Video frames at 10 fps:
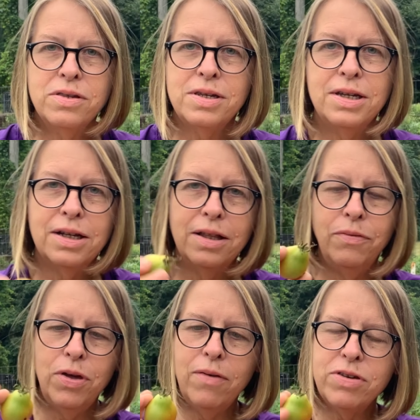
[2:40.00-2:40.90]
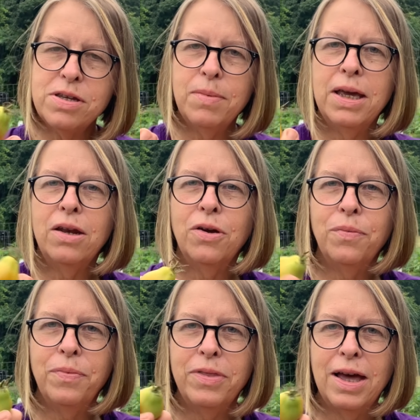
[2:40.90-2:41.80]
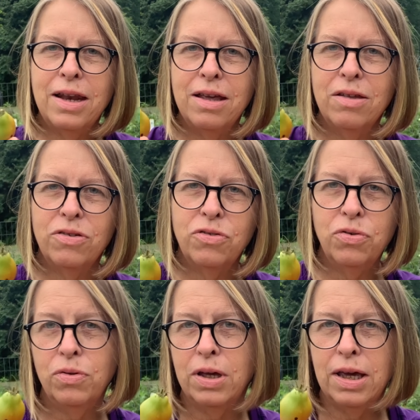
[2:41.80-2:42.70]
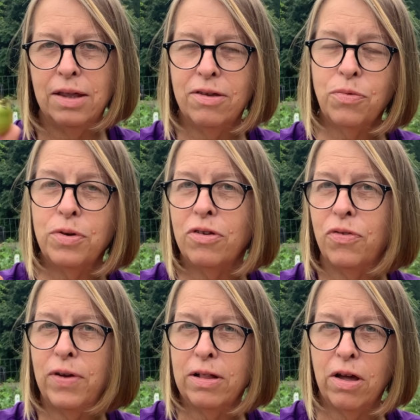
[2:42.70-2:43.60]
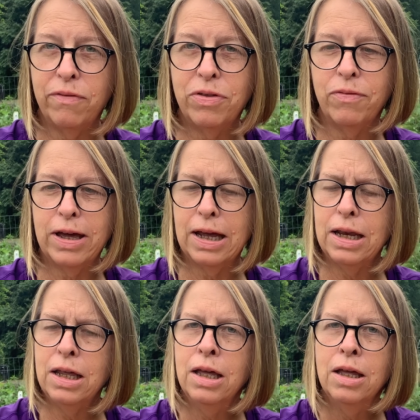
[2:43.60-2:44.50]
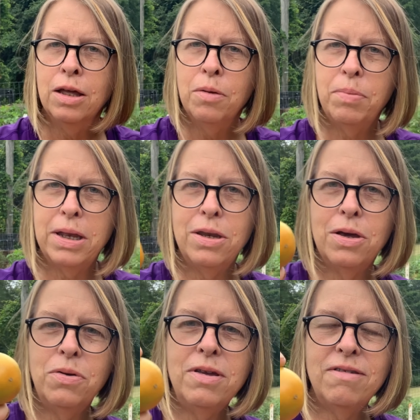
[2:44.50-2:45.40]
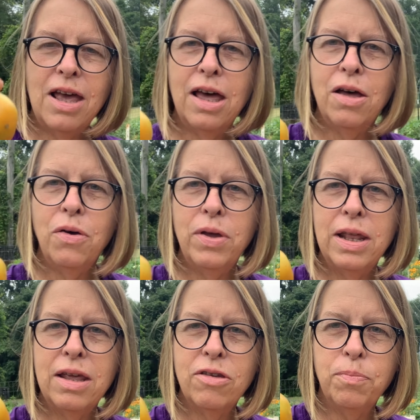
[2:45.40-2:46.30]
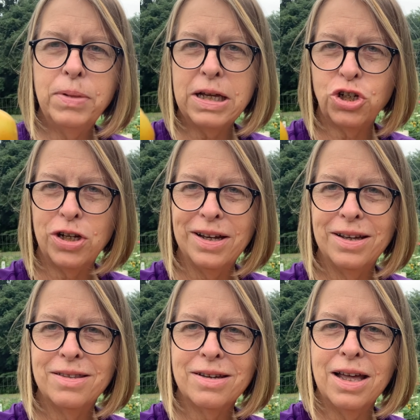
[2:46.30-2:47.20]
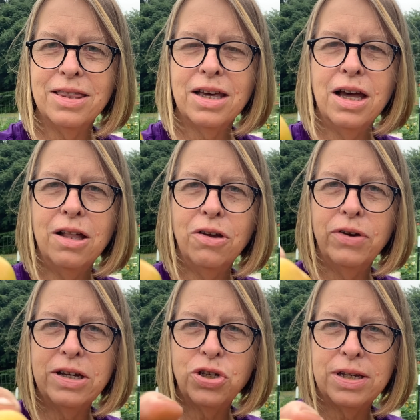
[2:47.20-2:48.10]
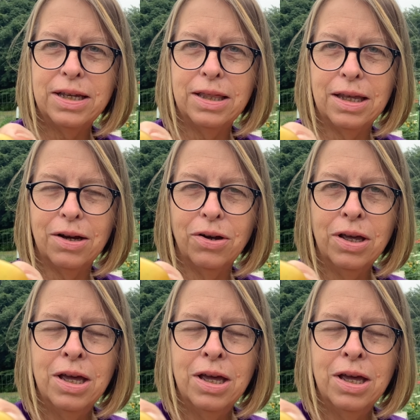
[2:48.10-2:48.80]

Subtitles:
the deal. If you have a tomato that is truly, this one just fell off the vine, but notice how it is blushing. It's got the coloration in there.